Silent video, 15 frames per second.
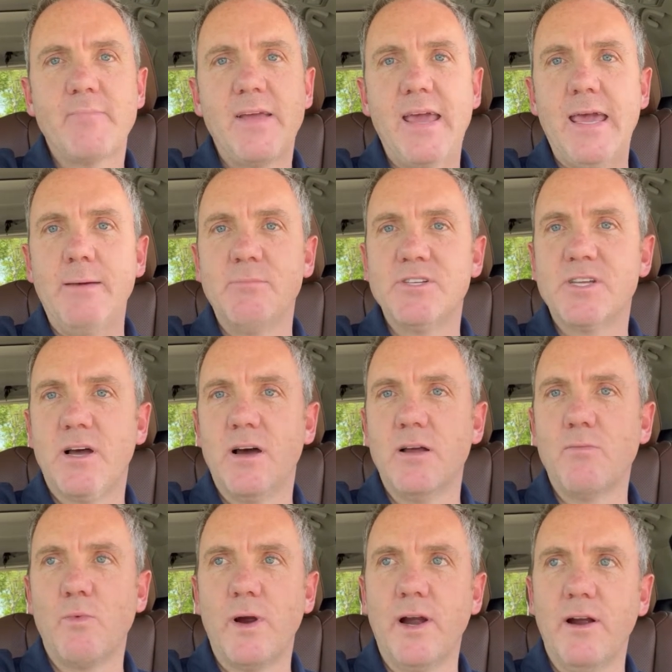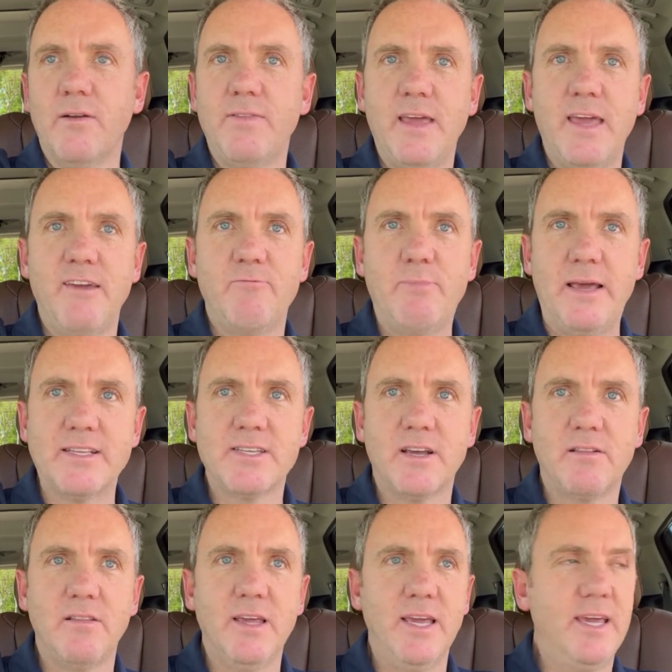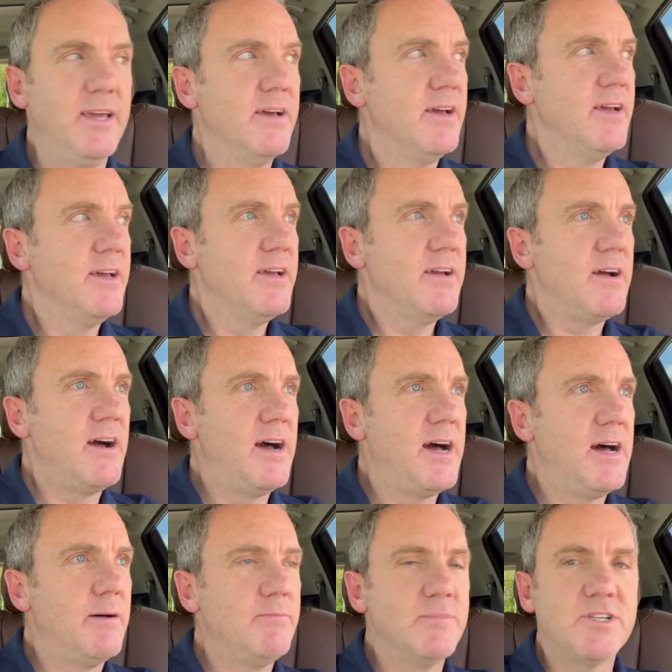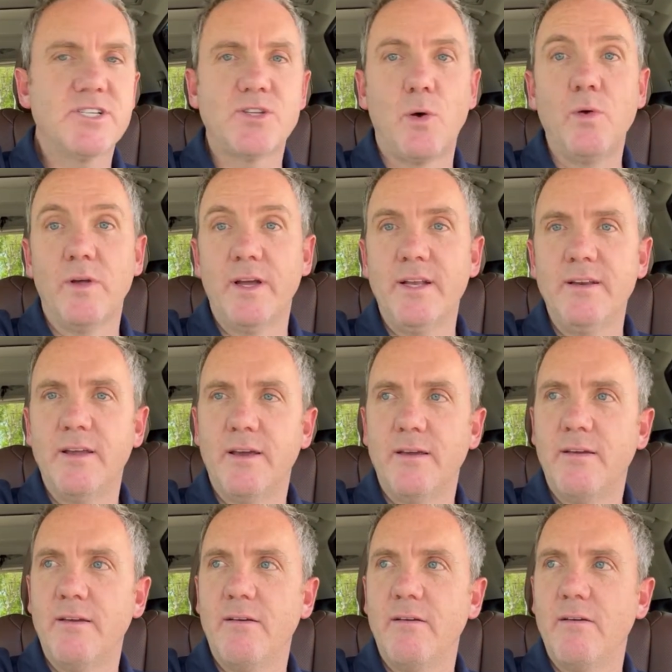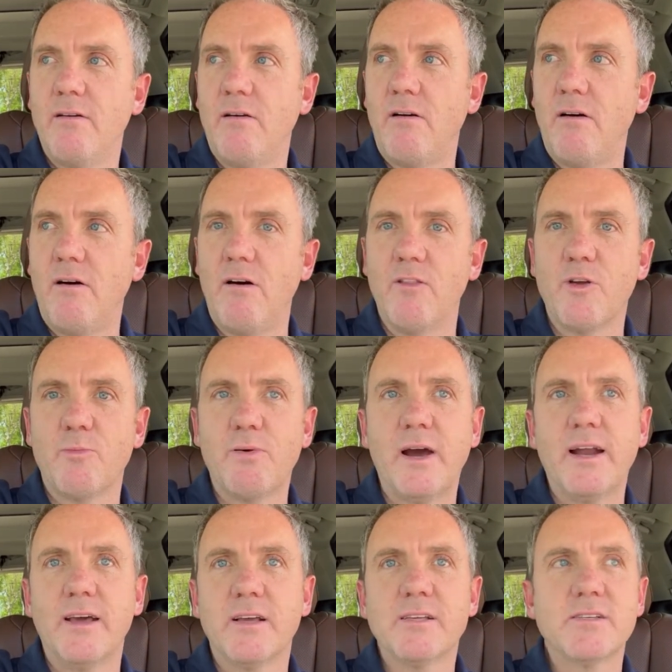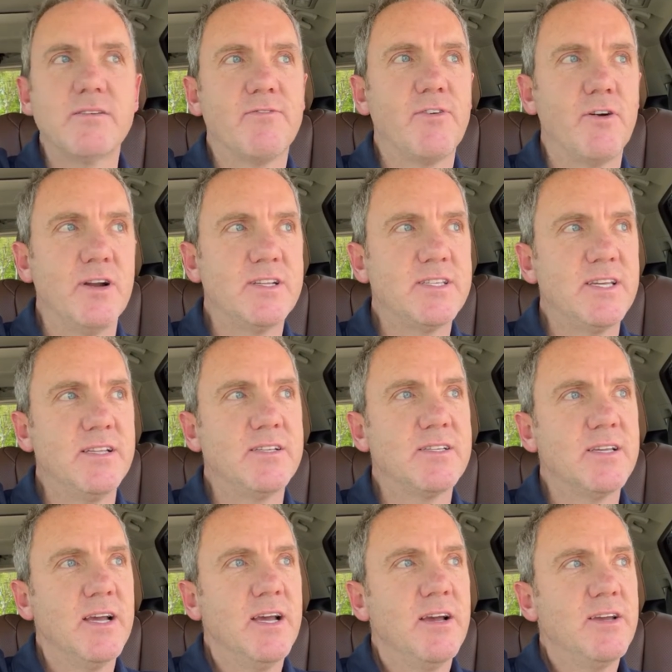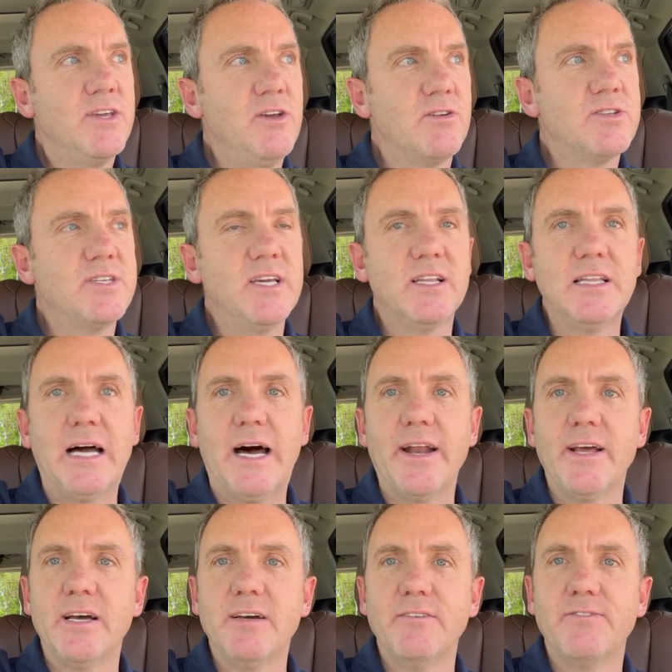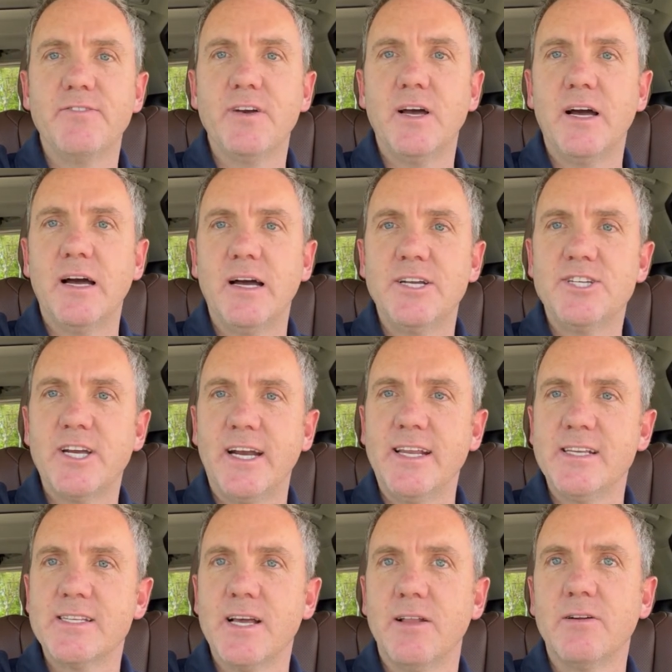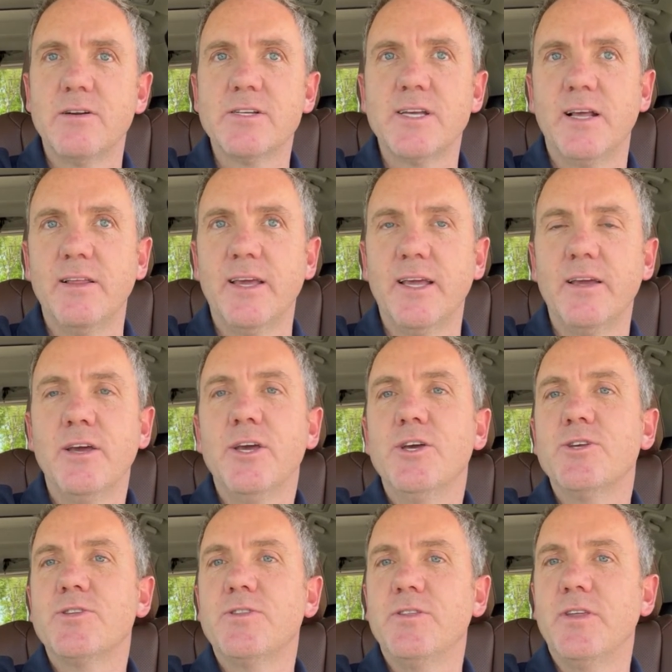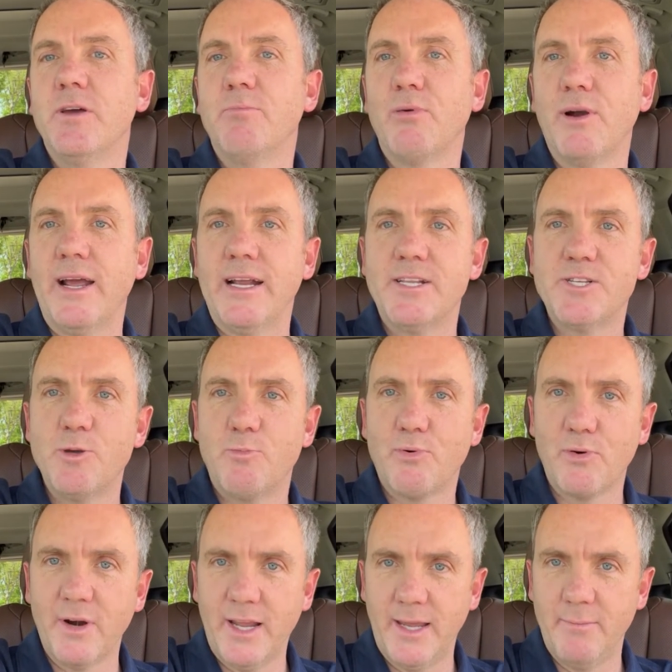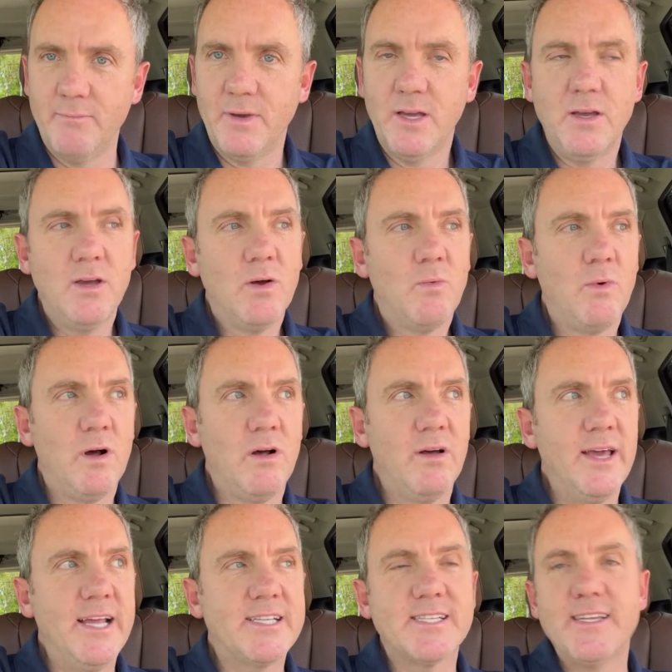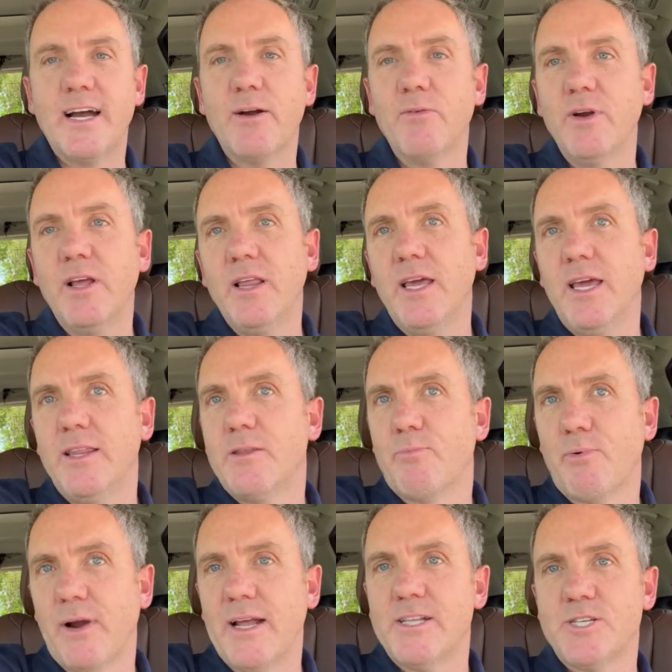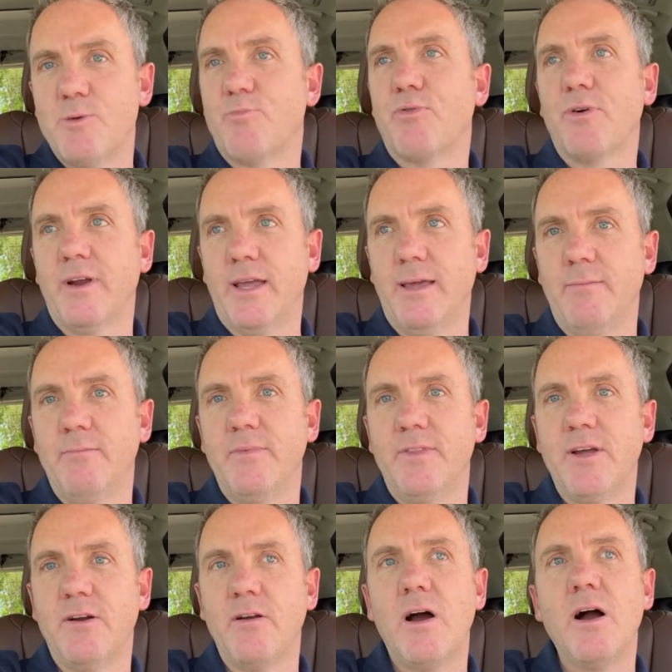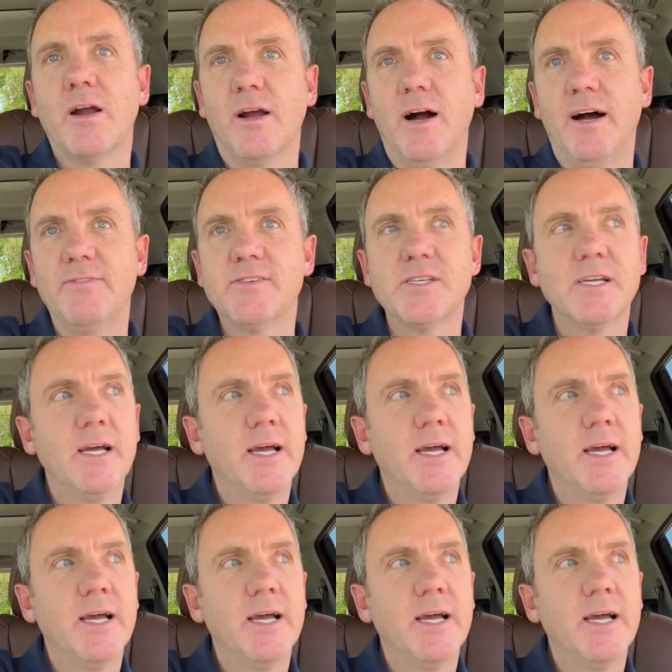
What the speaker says: Amazon where they've basically stolen other products. For instance, you'll see a lot of Chinese sellers selling the brand Supreme Well, it's not really the brand Supreme, they're knockoffs.